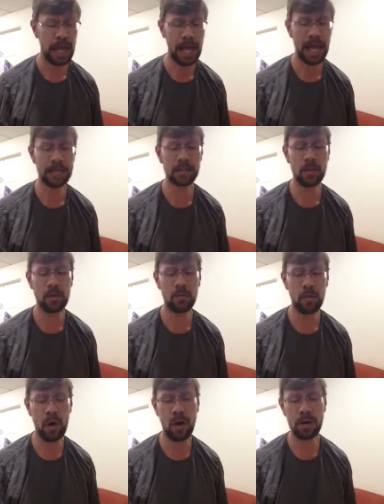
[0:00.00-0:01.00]
I don't
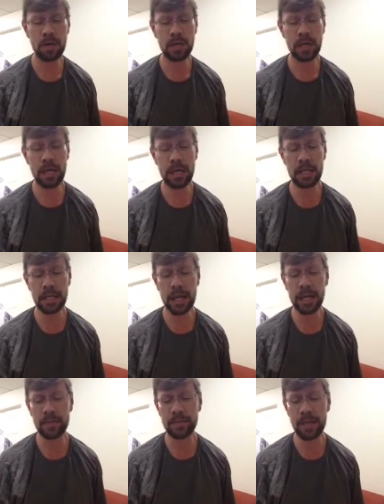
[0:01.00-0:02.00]
want to eat
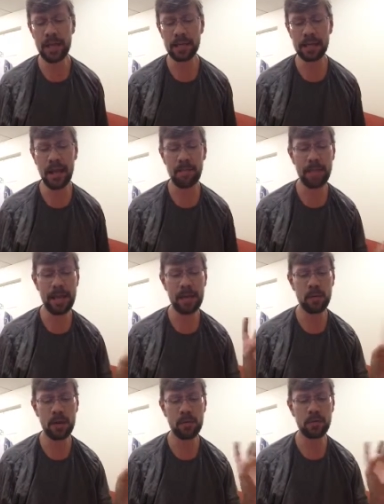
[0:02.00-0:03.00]
anything not
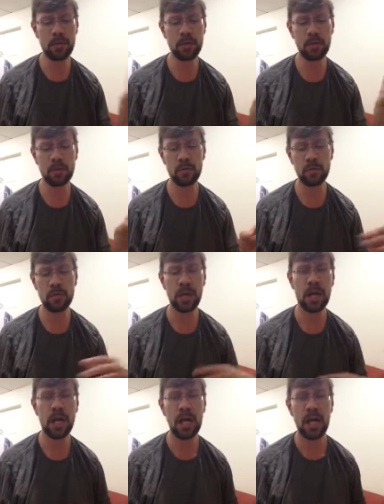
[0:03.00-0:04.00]
made with you,
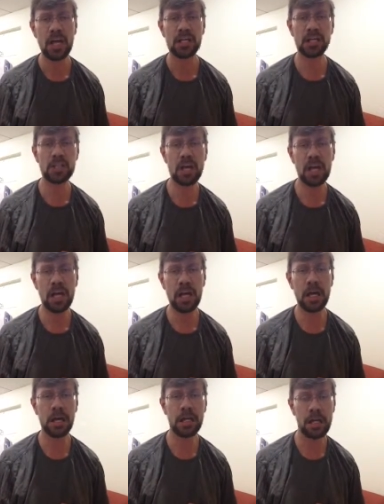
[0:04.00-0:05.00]

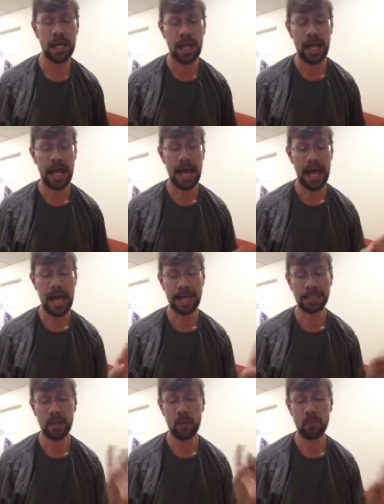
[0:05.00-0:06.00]
sugar. I
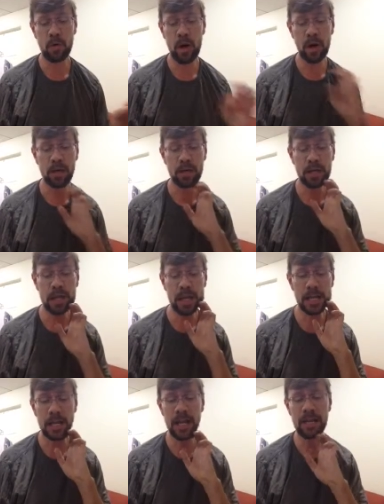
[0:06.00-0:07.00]
don't want to
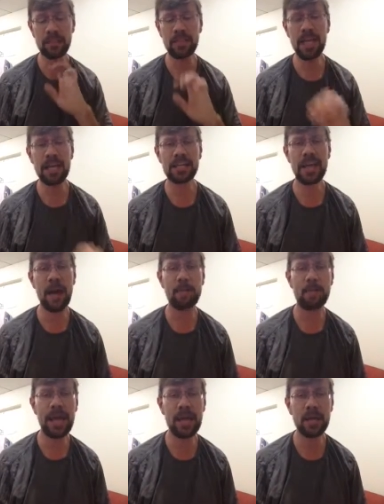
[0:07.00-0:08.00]
eat anything not
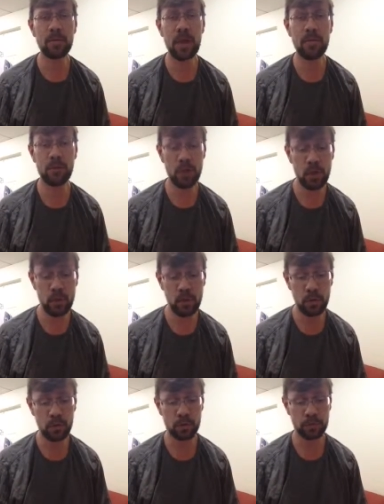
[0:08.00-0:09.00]
made with
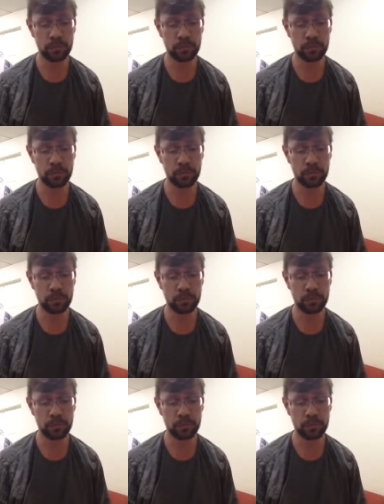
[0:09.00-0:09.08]
you.